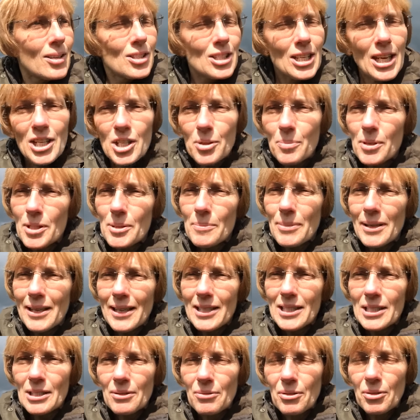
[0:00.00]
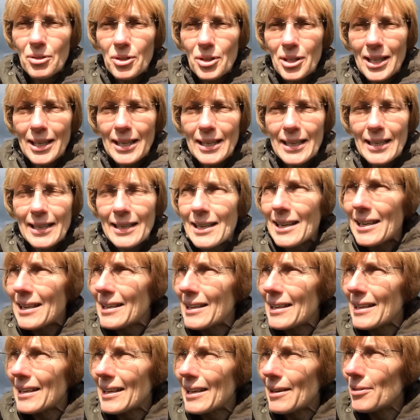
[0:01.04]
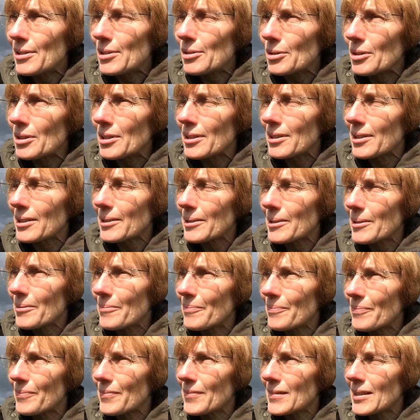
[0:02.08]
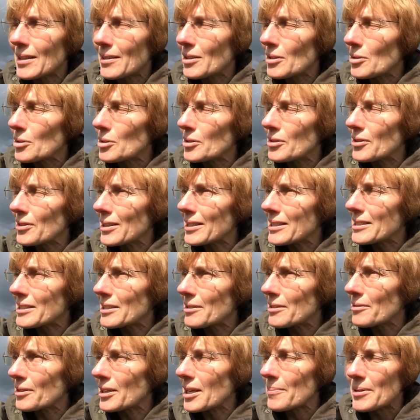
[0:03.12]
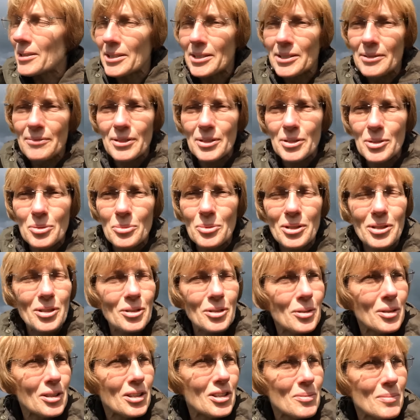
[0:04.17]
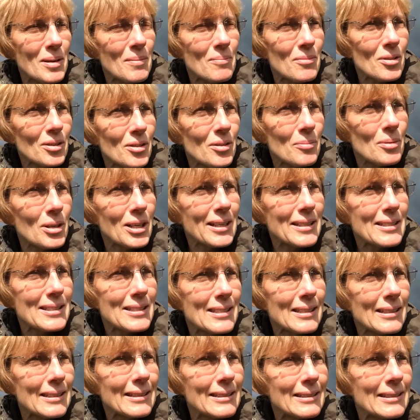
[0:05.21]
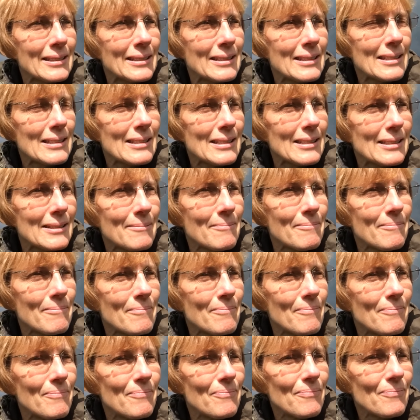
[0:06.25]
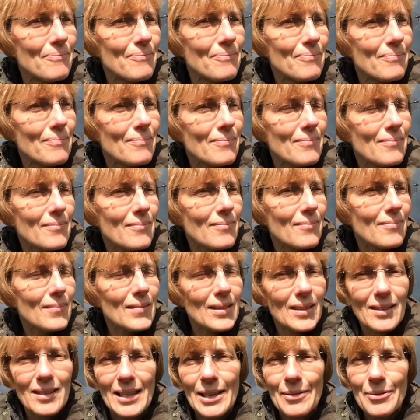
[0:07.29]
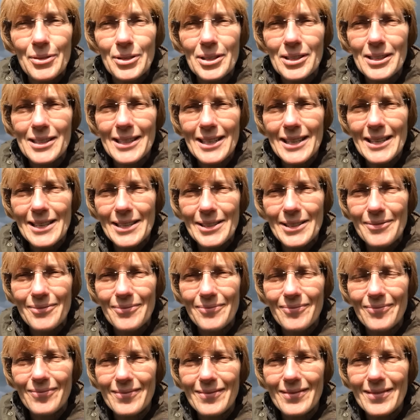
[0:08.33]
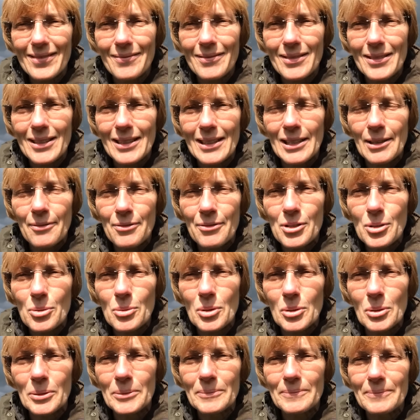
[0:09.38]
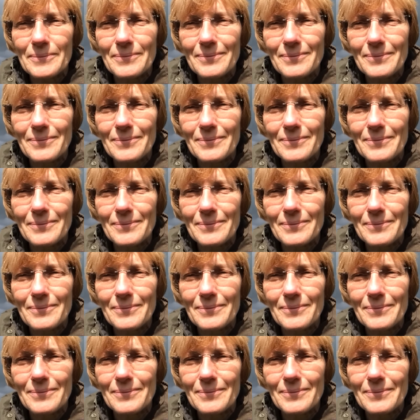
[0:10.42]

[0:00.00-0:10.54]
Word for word: Change your perspective if you can. Have a look at the good things that have come out of it or what you can remember on the bright side and um, have a good day. Love to all.